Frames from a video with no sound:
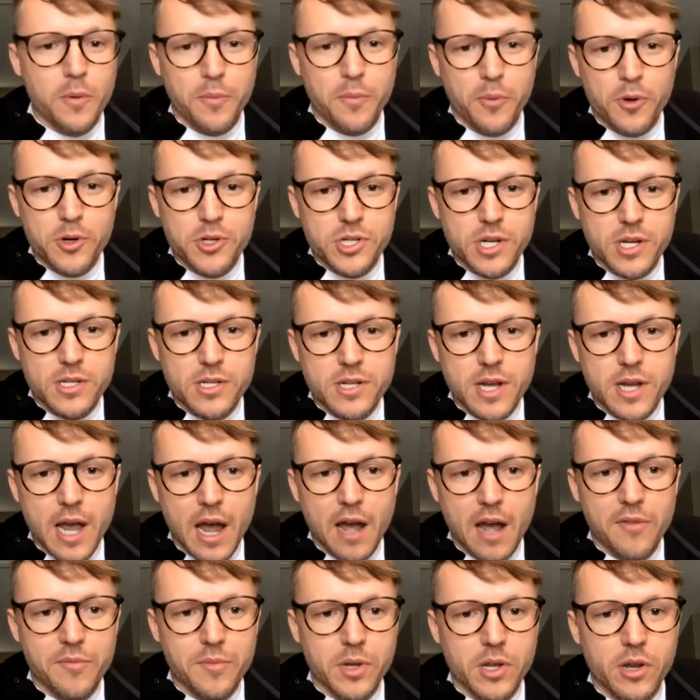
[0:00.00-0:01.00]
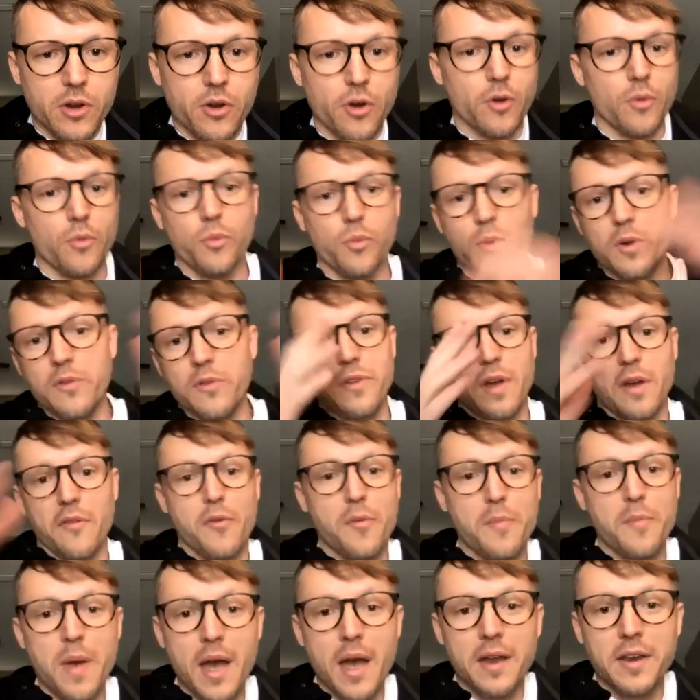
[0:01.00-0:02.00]
appreciate you having me here. We've
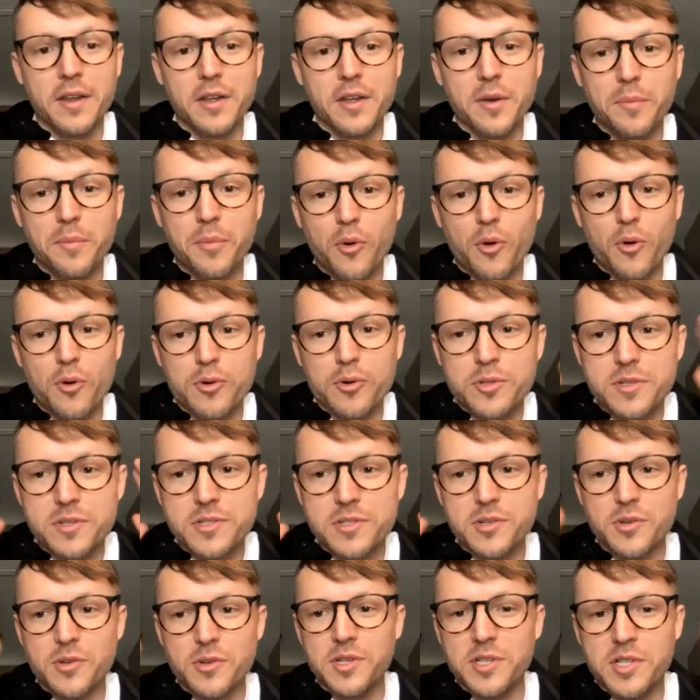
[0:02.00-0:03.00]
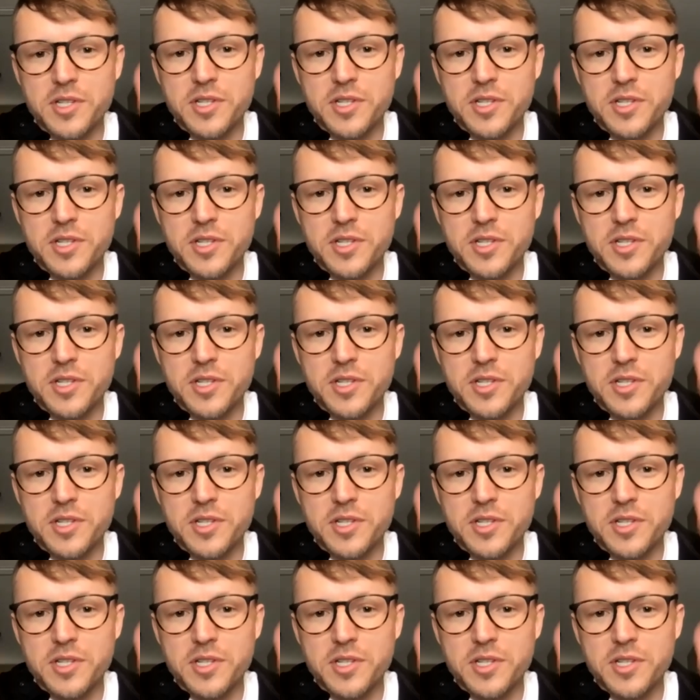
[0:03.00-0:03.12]
never met in person, so this